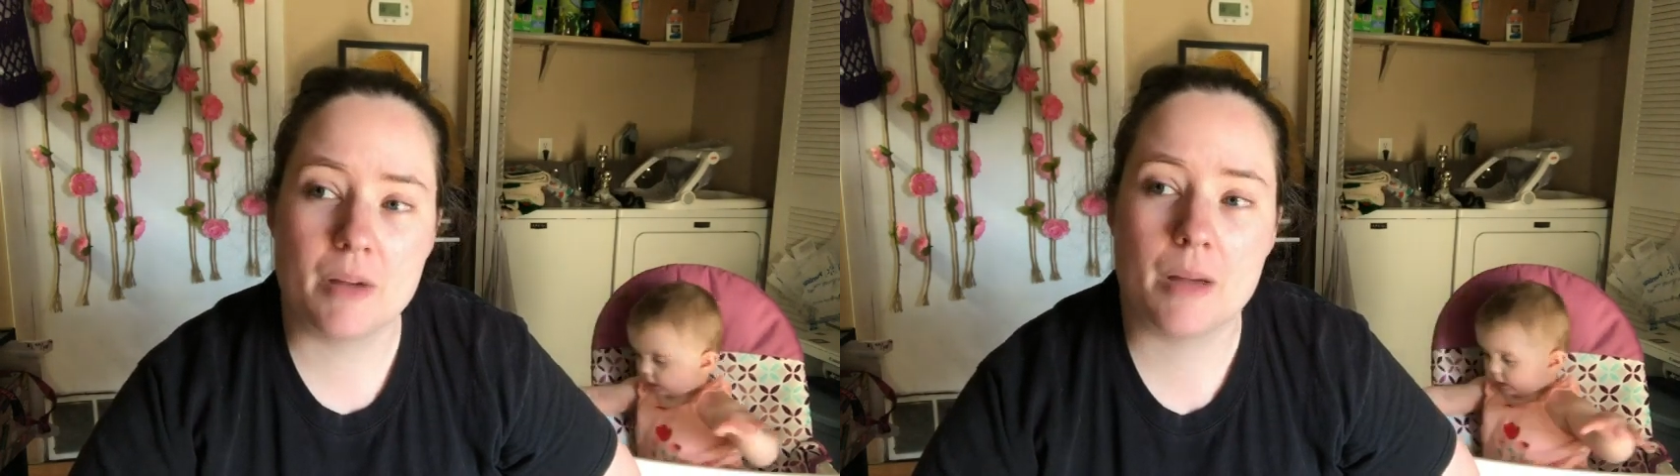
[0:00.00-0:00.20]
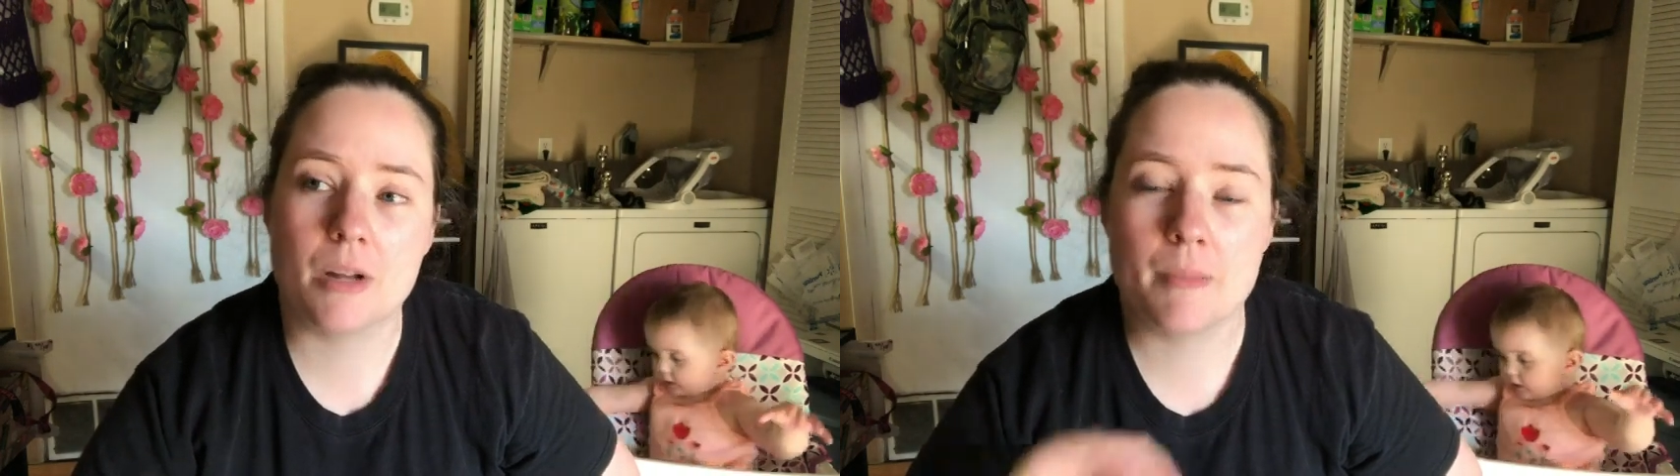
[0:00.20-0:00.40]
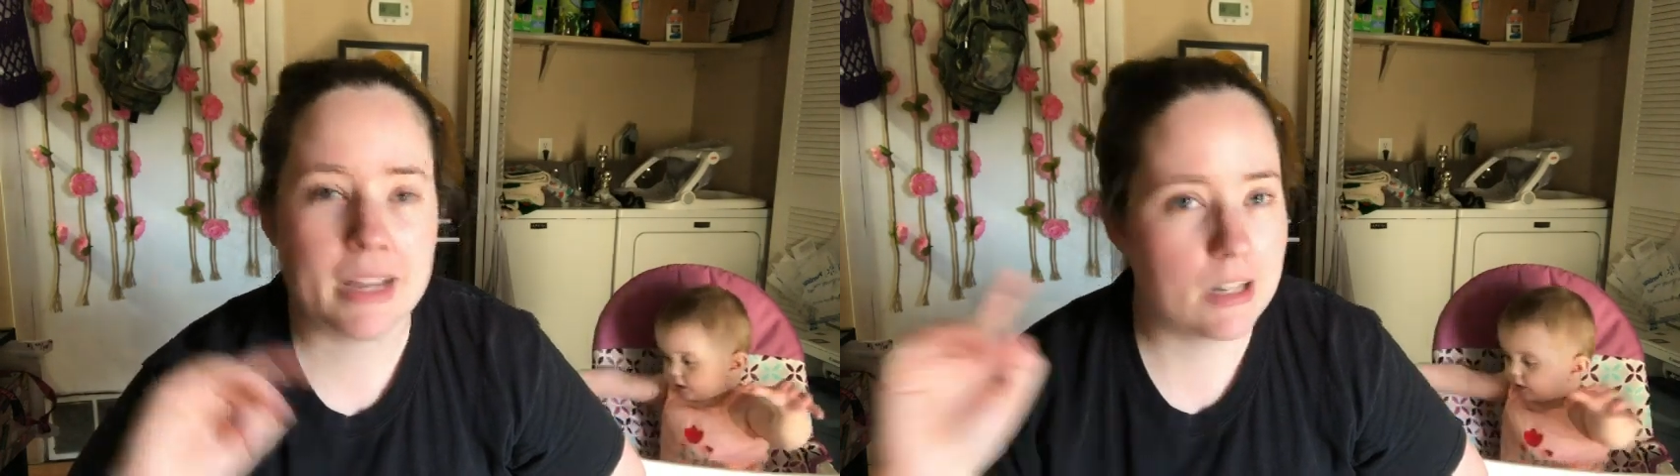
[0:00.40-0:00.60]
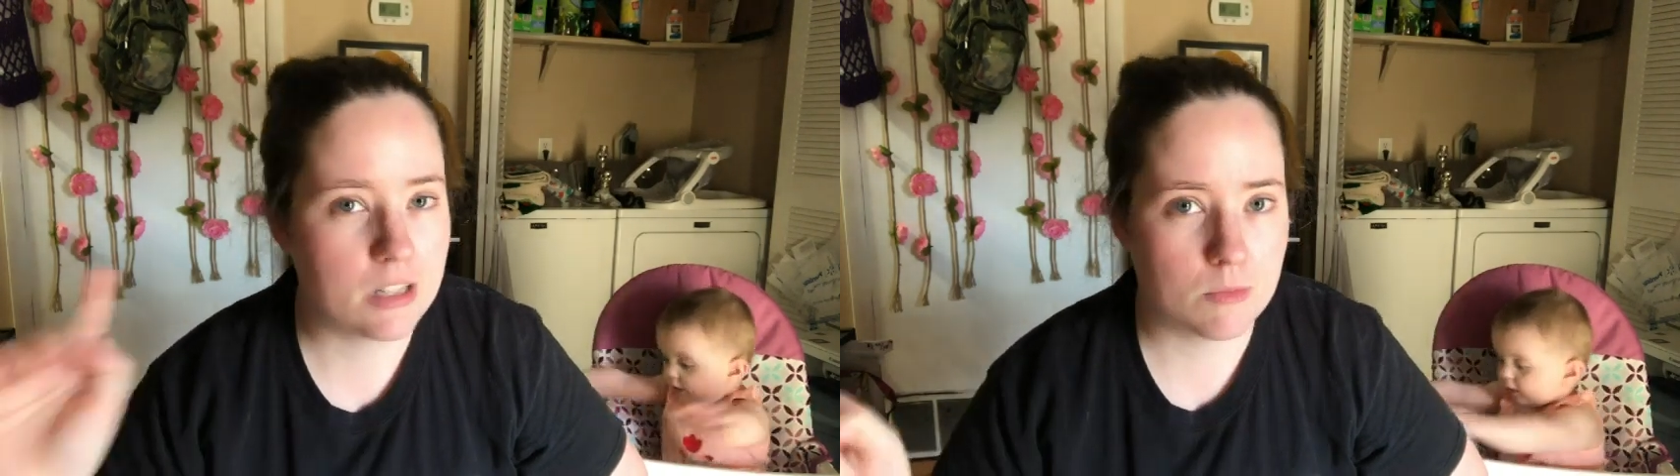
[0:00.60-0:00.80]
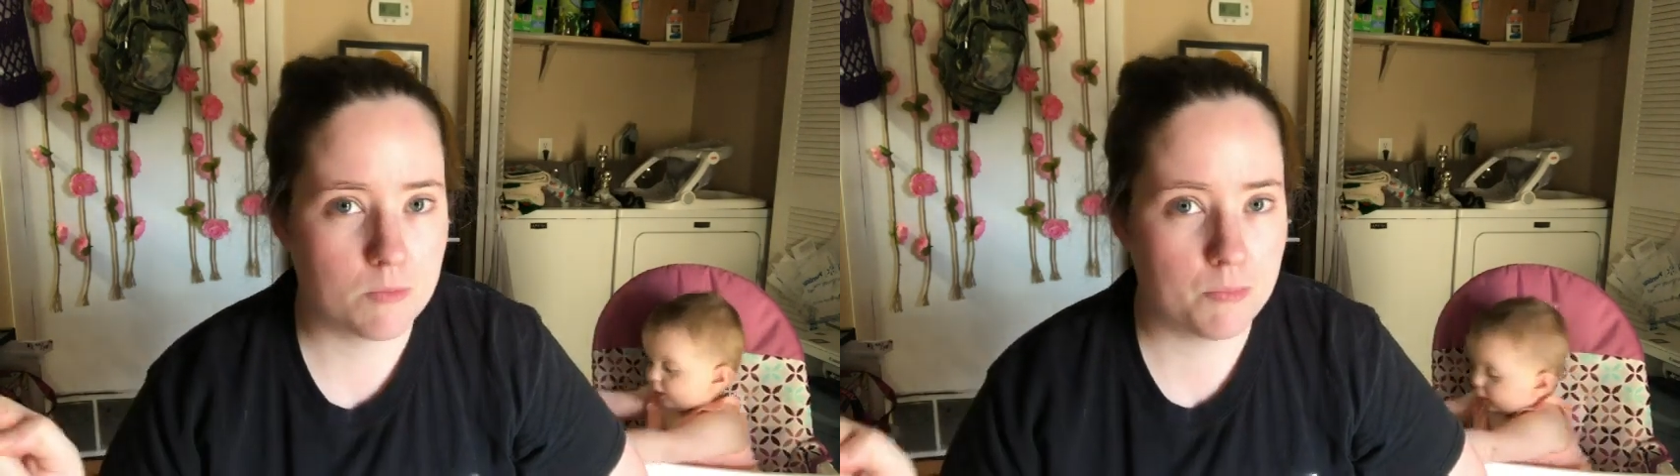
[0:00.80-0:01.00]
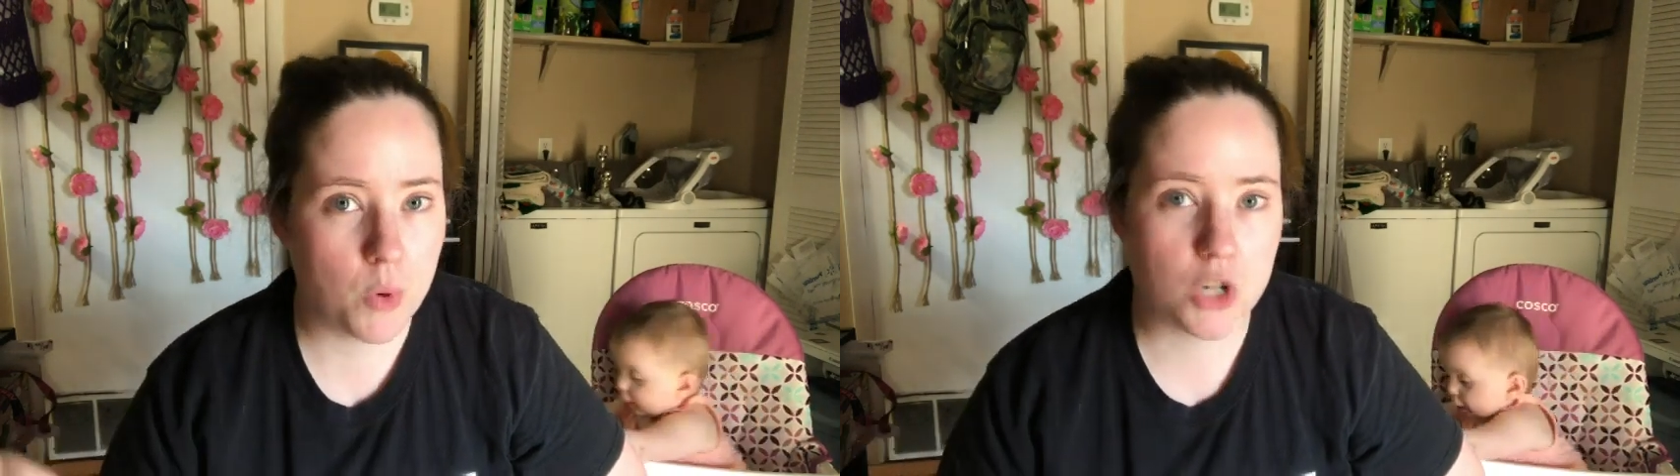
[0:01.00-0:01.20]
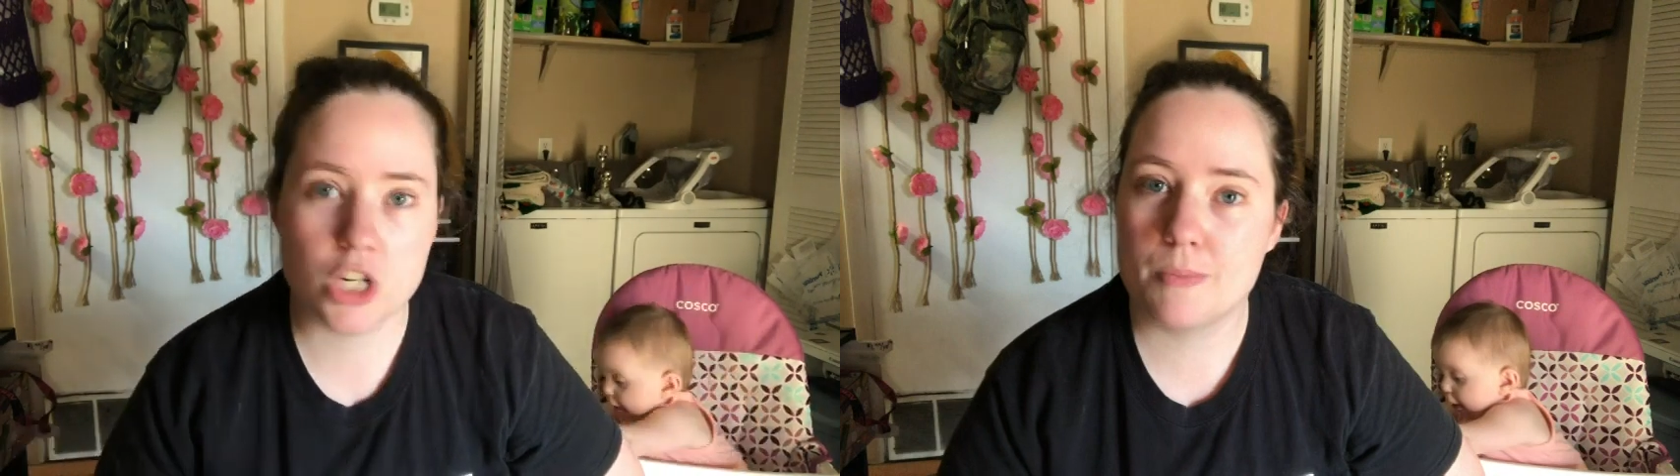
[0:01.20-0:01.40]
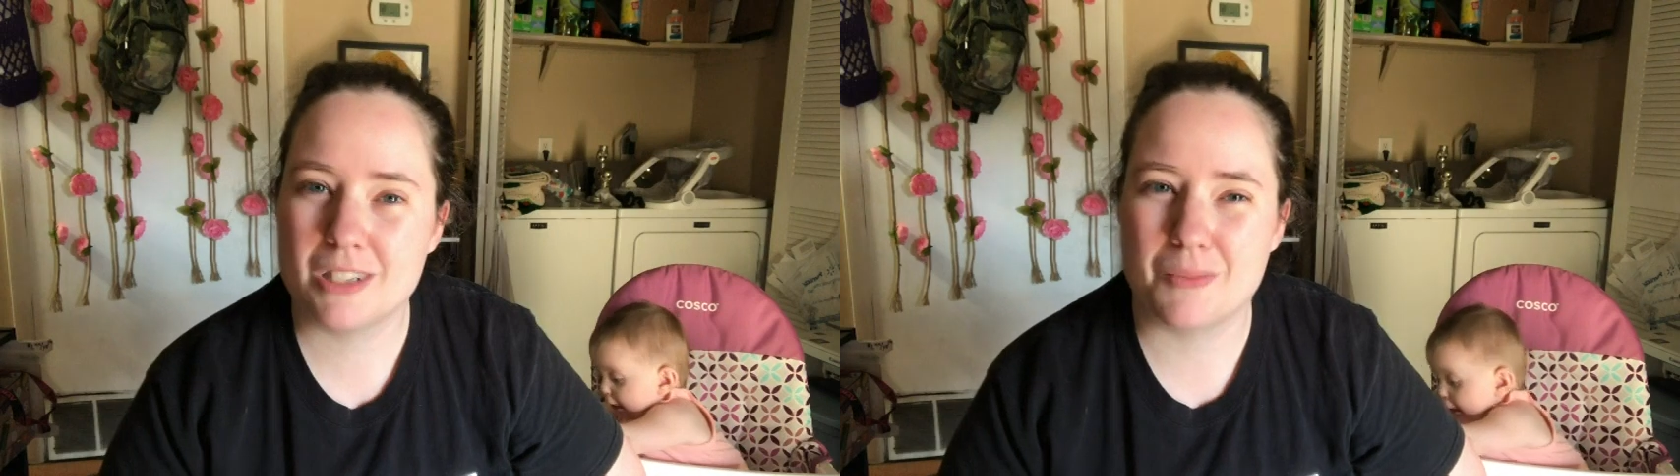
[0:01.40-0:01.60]
but I'm going to make some pork
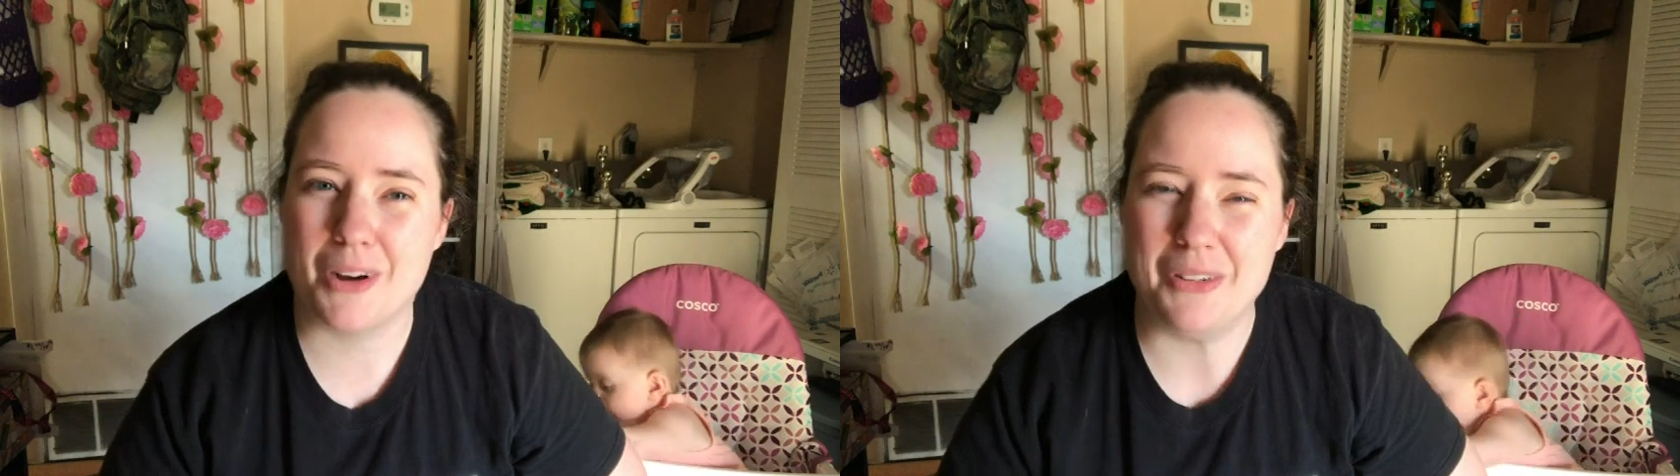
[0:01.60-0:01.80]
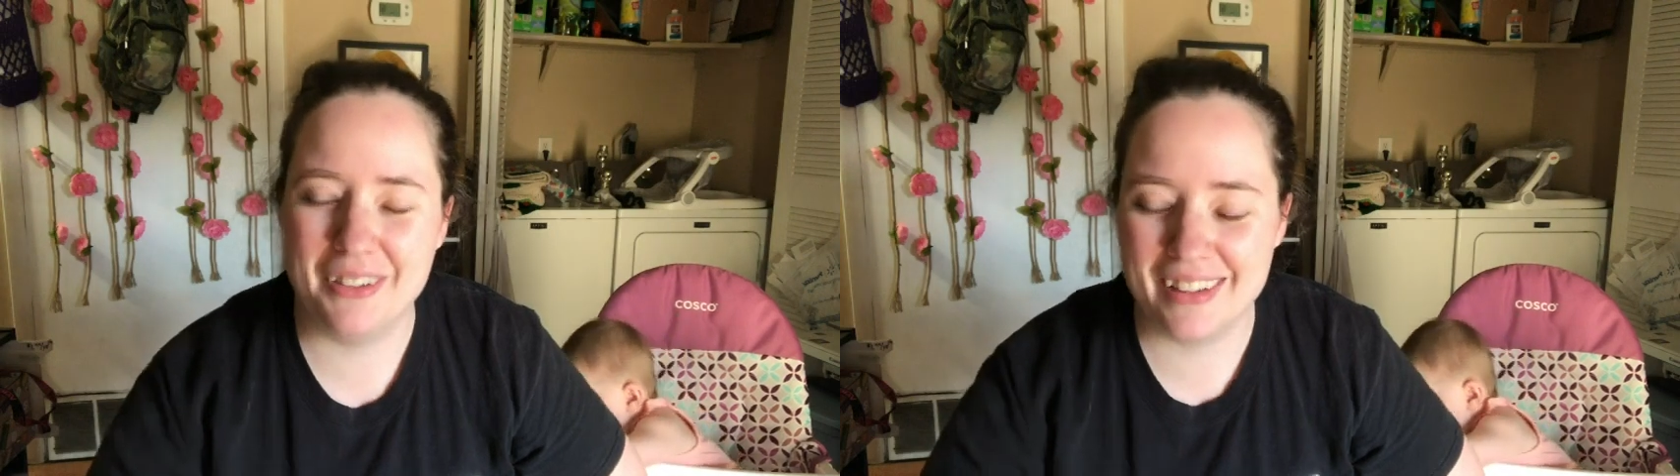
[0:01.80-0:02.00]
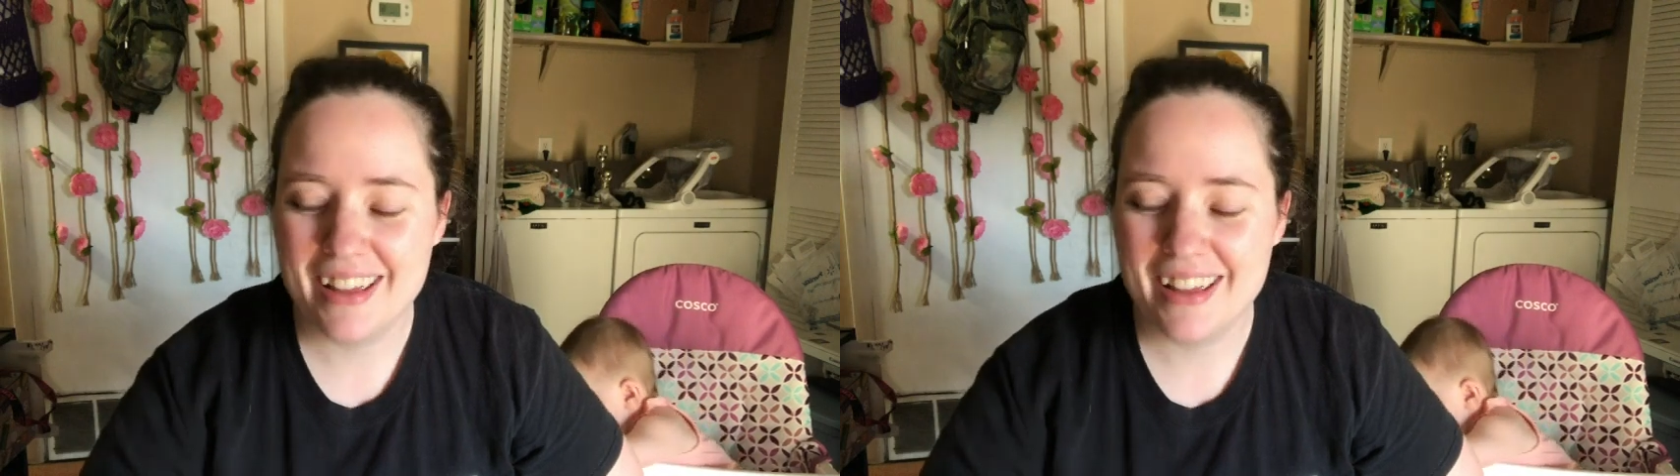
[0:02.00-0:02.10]
chops tomorrow.